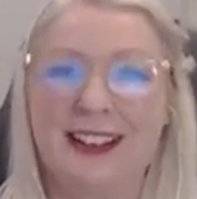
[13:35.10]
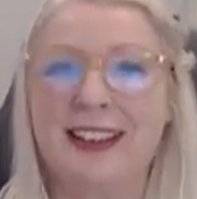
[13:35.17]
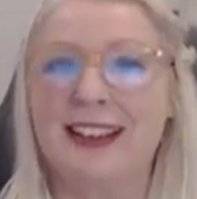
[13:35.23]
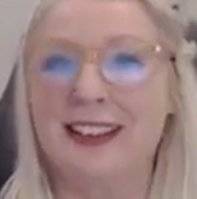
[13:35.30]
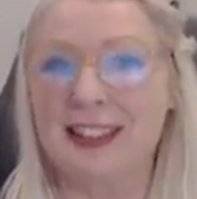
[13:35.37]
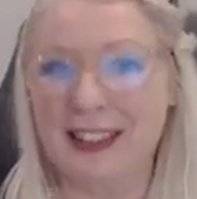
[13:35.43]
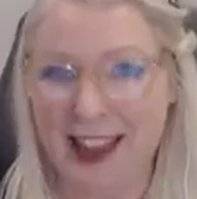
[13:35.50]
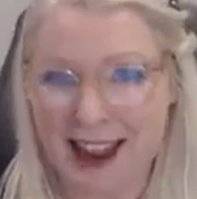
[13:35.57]

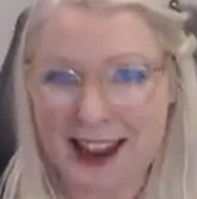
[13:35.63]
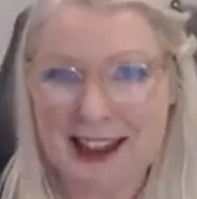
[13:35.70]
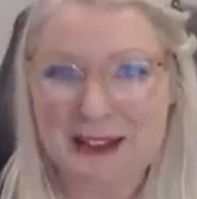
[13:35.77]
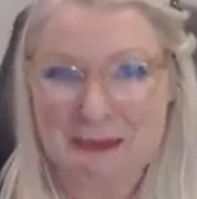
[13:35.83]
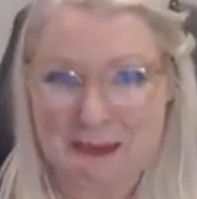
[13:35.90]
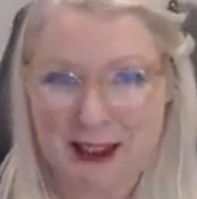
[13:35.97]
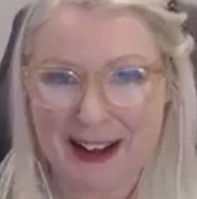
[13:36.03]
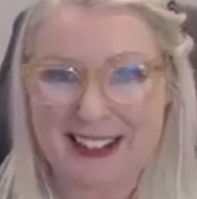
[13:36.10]

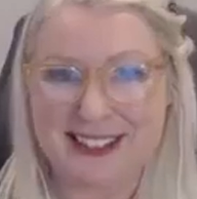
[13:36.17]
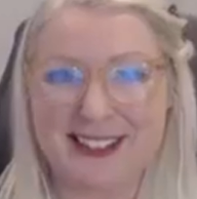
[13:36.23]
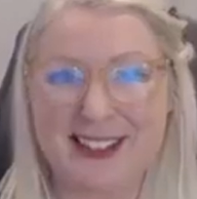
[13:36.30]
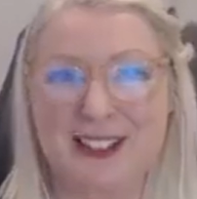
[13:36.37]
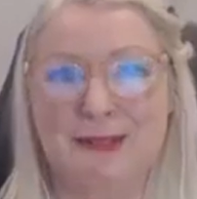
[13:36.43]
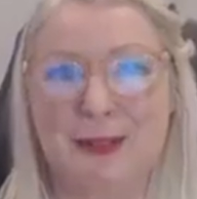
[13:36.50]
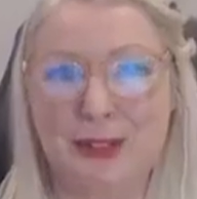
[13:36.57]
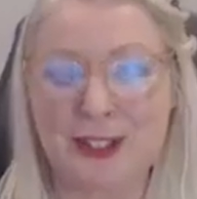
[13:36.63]
like-minded
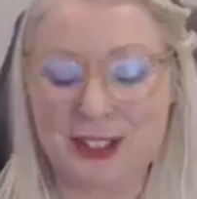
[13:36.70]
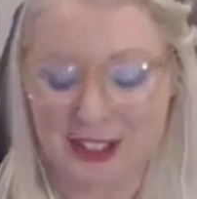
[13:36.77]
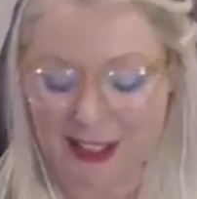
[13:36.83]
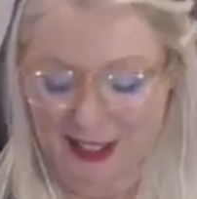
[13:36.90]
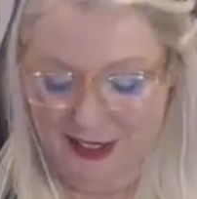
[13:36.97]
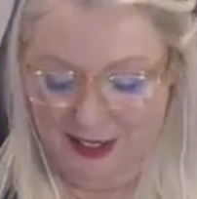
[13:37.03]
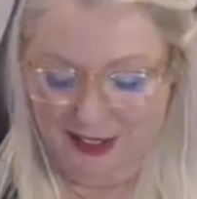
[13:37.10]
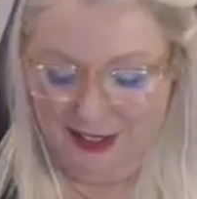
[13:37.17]

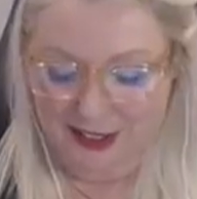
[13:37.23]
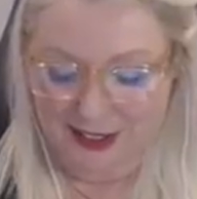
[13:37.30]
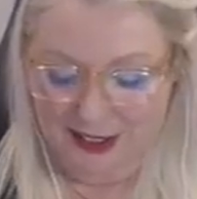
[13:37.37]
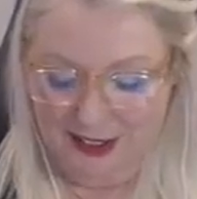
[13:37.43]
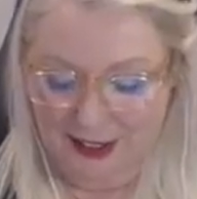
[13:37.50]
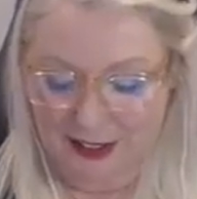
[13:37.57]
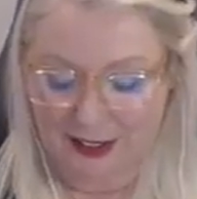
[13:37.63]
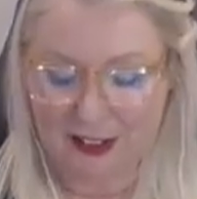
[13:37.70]
communities
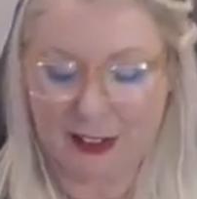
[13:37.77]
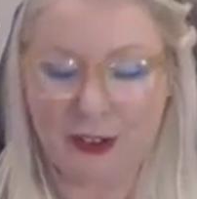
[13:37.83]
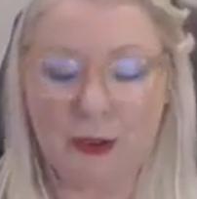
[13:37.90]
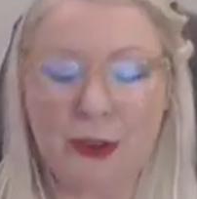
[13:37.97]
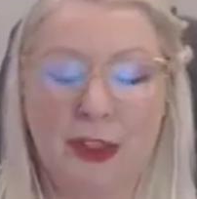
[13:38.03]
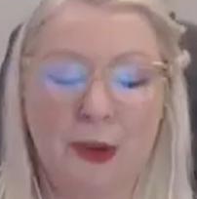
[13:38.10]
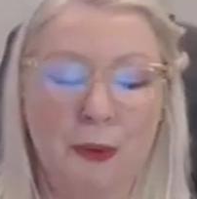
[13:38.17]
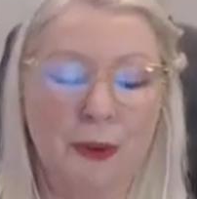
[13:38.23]

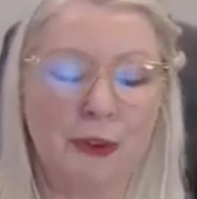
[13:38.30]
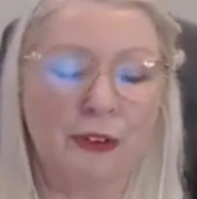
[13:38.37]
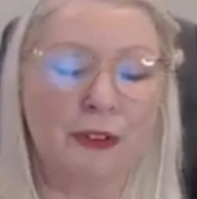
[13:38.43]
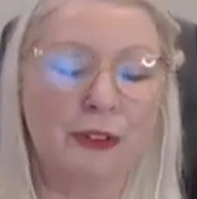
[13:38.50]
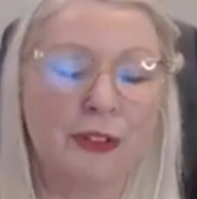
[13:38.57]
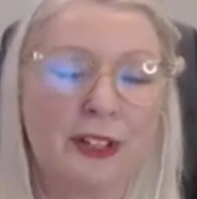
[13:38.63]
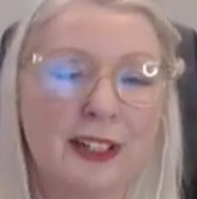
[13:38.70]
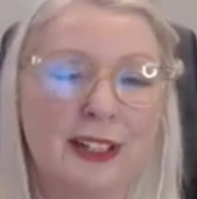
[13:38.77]
that
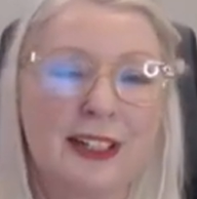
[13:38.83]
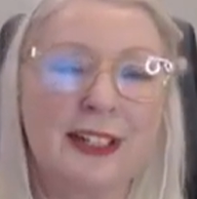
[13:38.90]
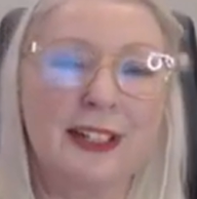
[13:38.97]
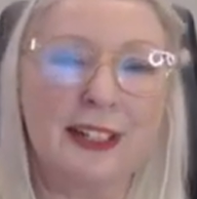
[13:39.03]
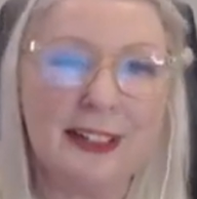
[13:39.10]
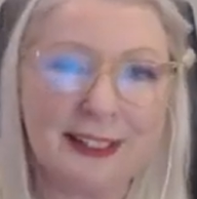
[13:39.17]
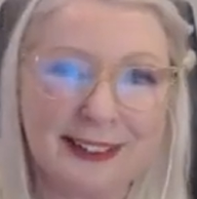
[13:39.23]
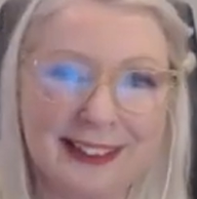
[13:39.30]
were
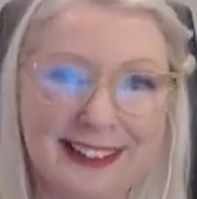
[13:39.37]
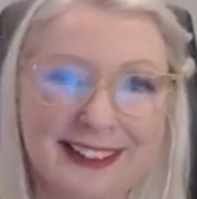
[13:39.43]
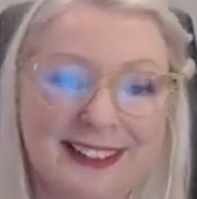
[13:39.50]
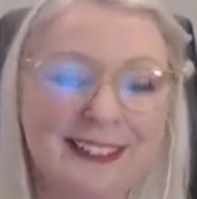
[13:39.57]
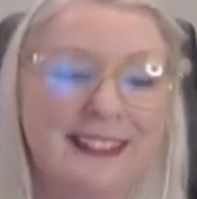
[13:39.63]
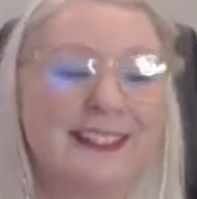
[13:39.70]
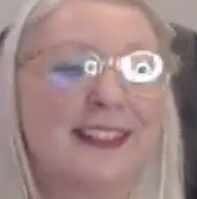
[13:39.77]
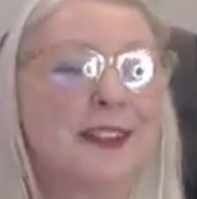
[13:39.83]

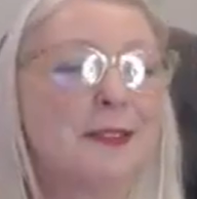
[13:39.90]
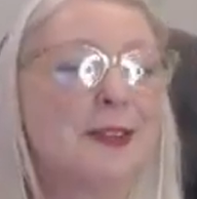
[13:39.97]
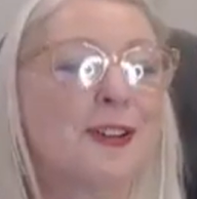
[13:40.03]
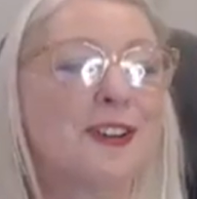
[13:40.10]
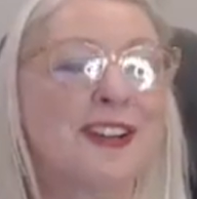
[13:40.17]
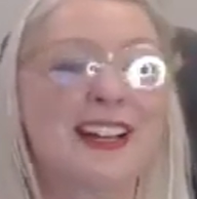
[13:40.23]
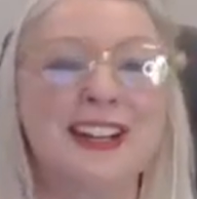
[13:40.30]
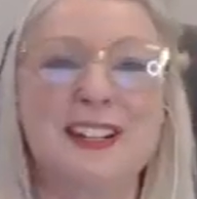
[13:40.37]
healing, that were
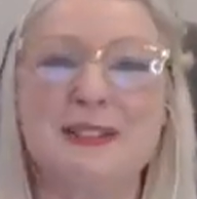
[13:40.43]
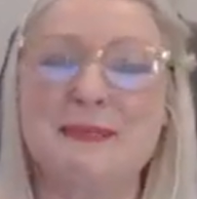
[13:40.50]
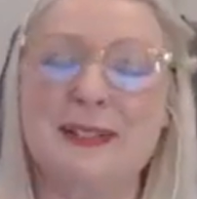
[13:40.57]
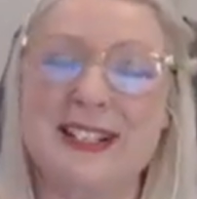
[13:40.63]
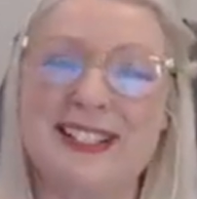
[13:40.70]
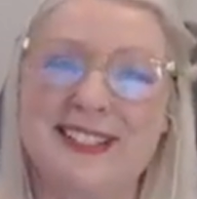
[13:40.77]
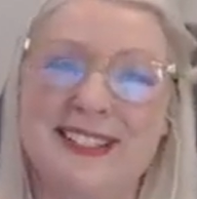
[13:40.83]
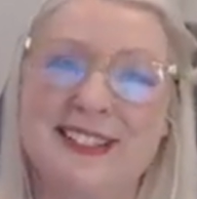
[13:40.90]
creating
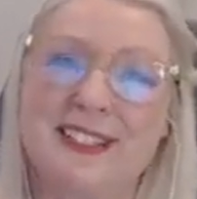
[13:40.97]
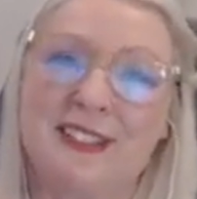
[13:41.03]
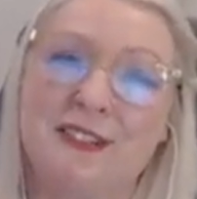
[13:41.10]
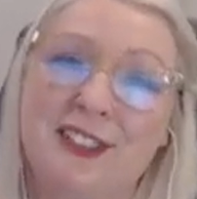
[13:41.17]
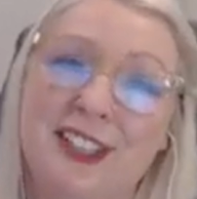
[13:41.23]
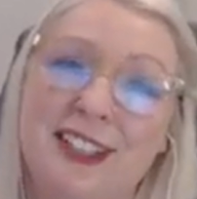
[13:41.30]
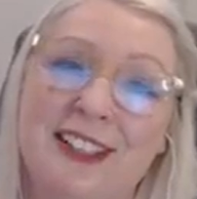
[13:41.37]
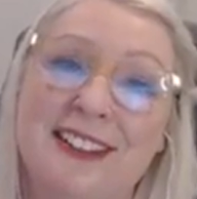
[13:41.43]
places of
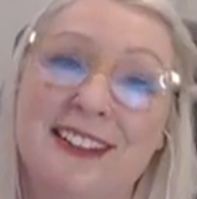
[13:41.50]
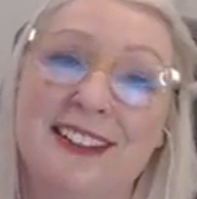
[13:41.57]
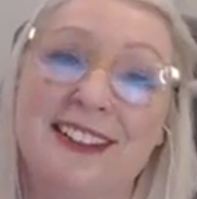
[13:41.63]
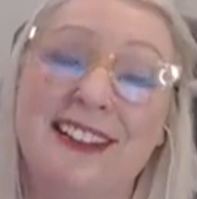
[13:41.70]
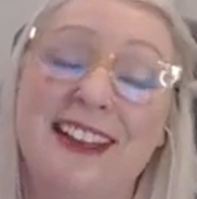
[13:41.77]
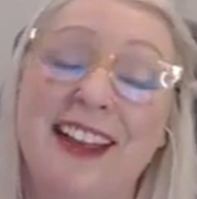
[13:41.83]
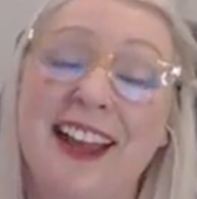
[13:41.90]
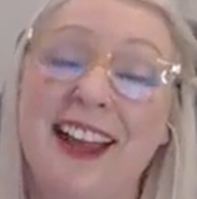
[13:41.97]

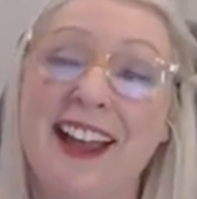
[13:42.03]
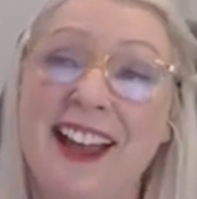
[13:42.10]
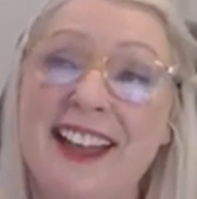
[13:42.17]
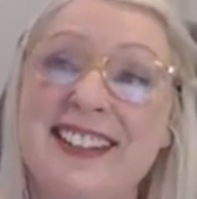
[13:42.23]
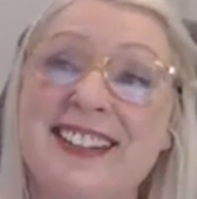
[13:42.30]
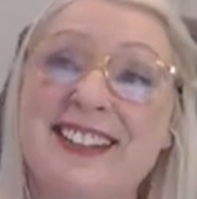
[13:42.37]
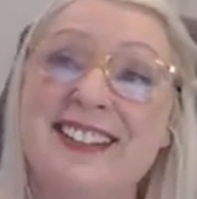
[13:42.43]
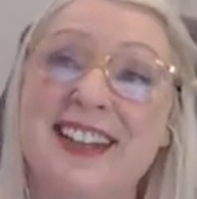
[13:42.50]
healing
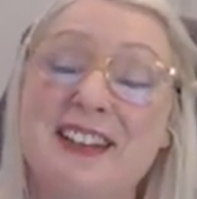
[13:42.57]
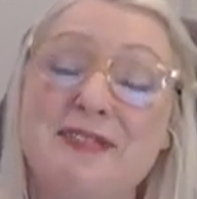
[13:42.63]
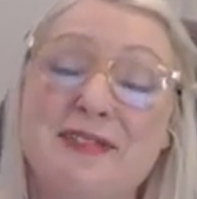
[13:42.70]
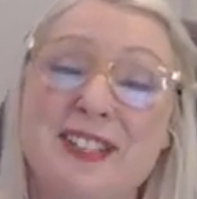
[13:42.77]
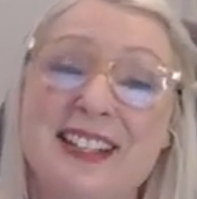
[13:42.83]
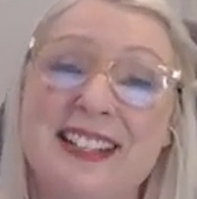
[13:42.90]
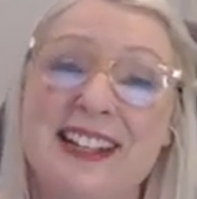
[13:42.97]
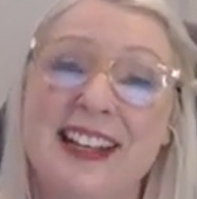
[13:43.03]
and
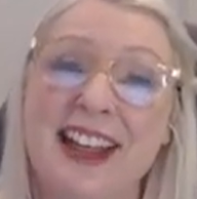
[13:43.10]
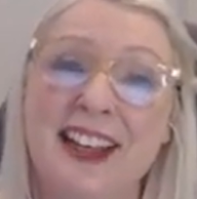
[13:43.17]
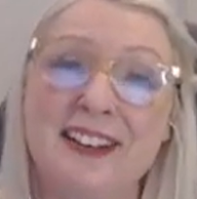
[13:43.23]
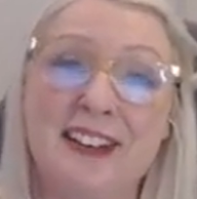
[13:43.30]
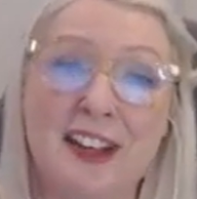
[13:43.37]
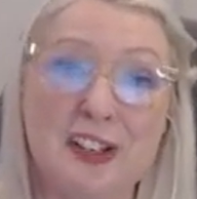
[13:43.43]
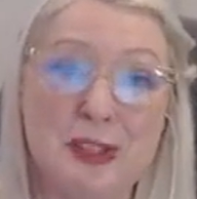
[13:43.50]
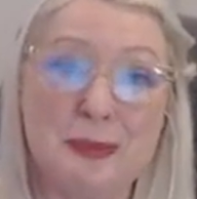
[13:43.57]
safety
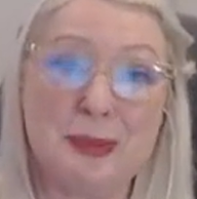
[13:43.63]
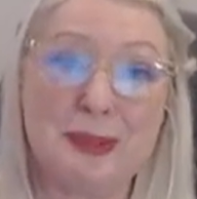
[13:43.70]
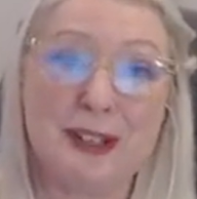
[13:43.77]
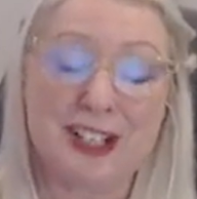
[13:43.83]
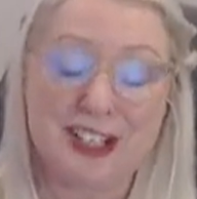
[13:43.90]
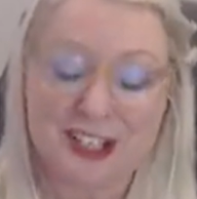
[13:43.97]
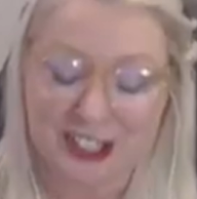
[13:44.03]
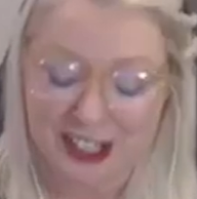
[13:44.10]
and
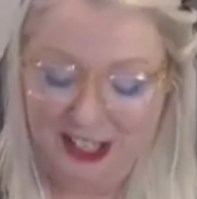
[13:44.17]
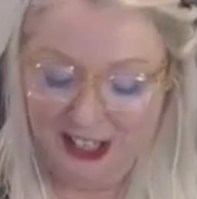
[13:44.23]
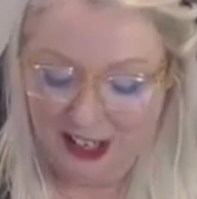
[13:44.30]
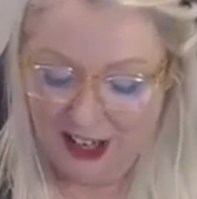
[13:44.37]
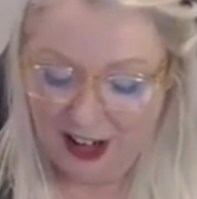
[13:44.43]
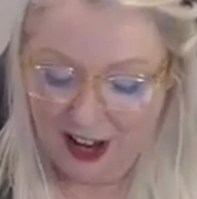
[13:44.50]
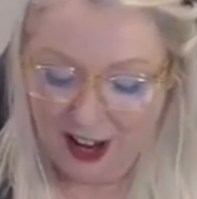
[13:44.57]
exploration.